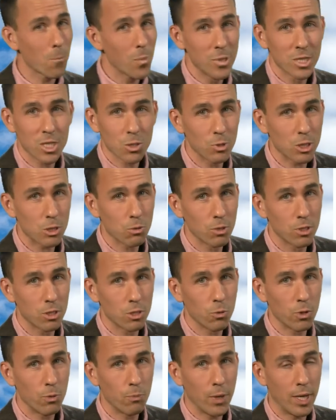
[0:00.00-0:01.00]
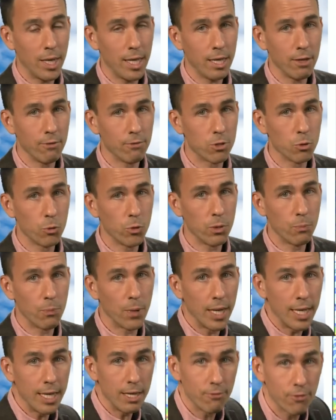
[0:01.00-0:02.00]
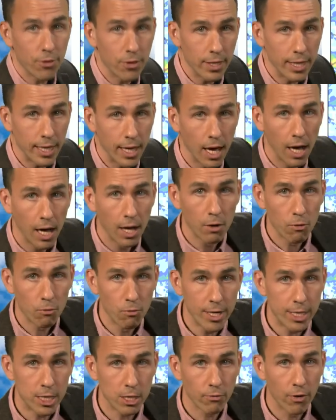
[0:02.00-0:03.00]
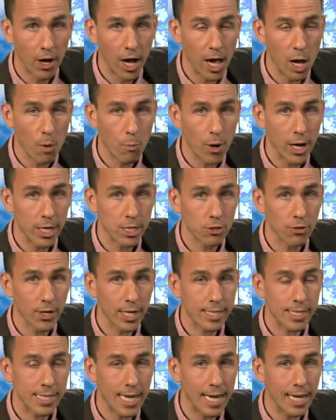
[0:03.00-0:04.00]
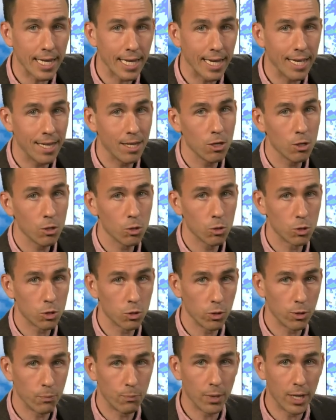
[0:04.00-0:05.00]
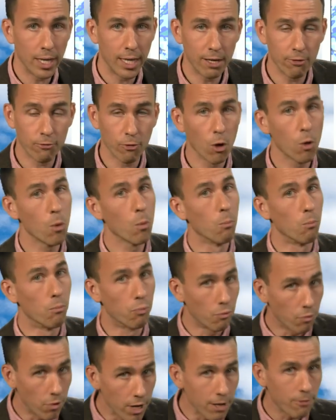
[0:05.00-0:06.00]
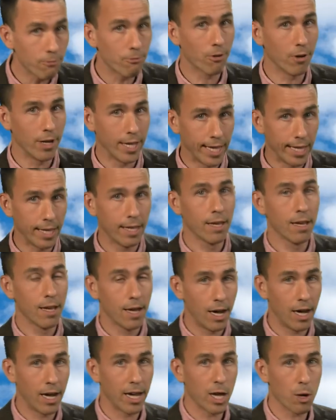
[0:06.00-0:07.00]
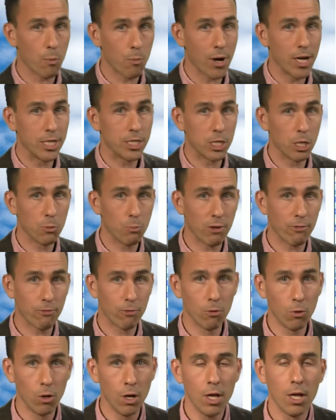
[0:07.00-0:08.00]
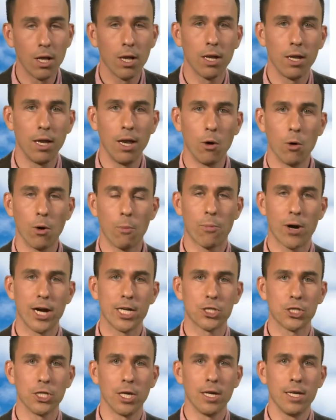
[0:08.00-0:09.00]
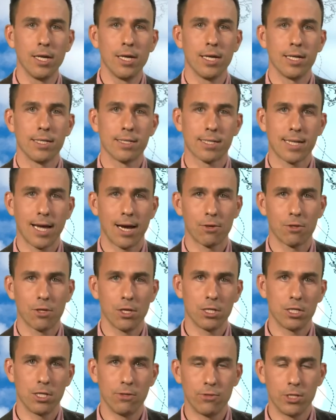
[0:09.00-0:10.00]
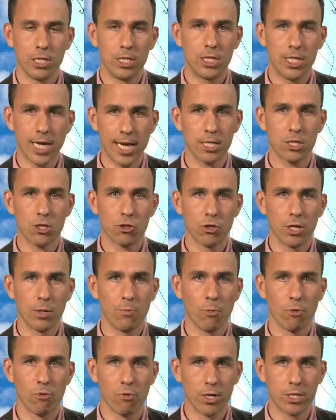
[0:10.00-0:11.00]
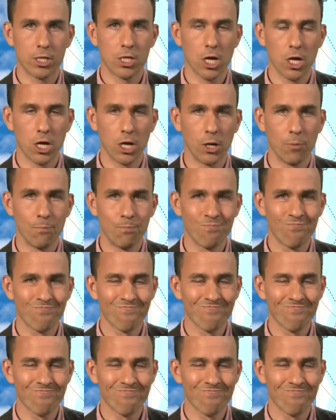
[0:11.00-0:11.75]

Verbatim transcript: So which one do we believe? Do we believe the ridge of higher pressure extending in or do we believe briefly higher pressure before lower pressure and south shifted jet stream return?